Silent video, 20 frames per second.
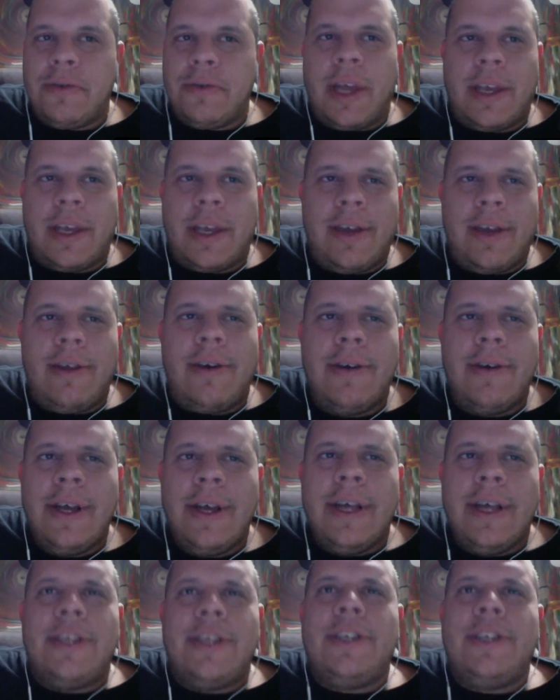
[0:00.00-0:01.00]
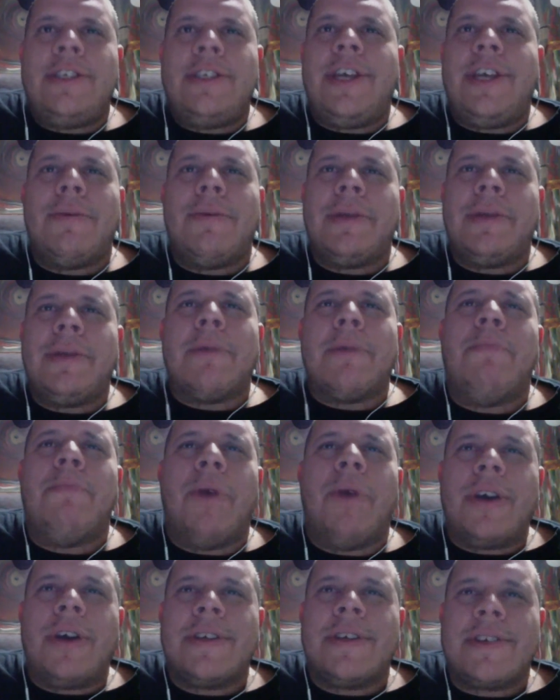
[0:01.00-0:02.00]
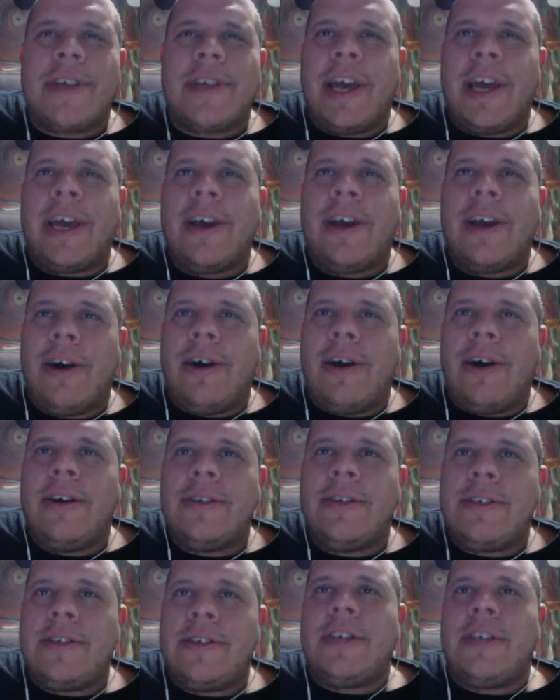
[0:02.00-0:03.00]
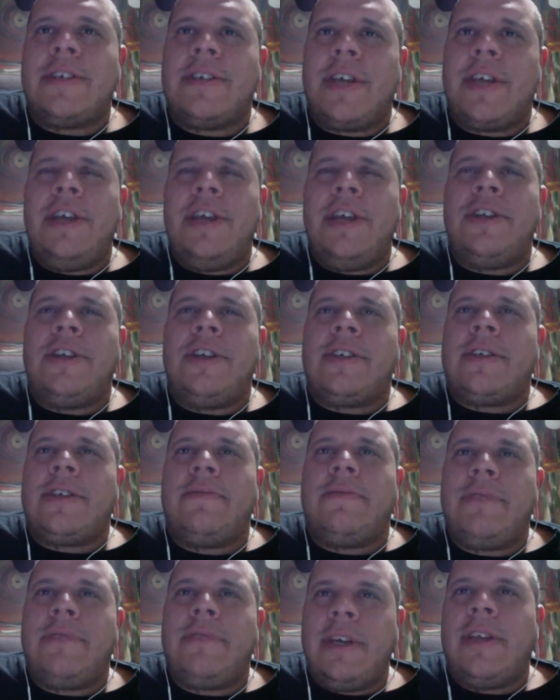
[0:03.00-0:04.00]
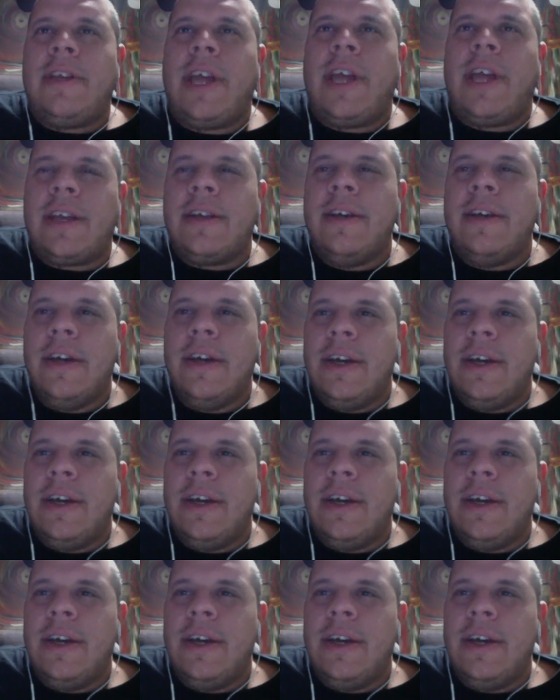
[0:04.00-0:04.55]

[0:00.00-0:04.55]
Like, you know, they see her with the books like, oh, 6 stages of like,